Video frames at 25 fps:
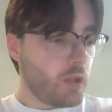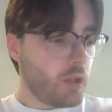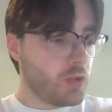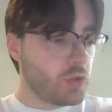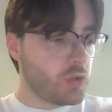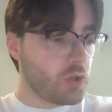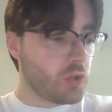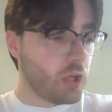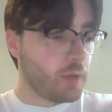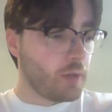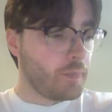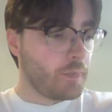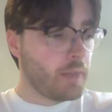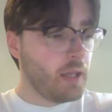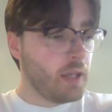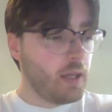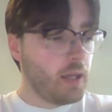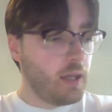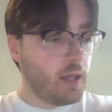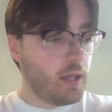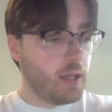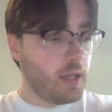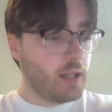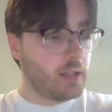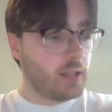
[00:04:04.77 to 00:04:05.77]
So
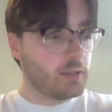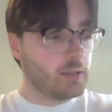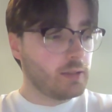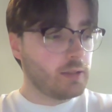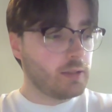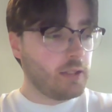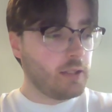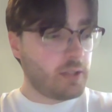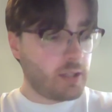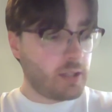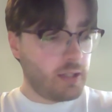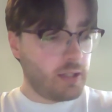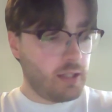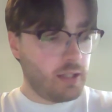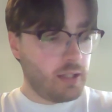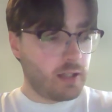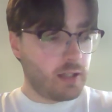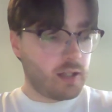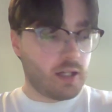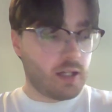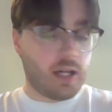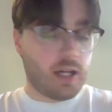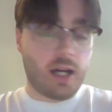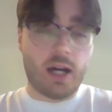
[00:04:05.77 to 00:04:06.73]
let's think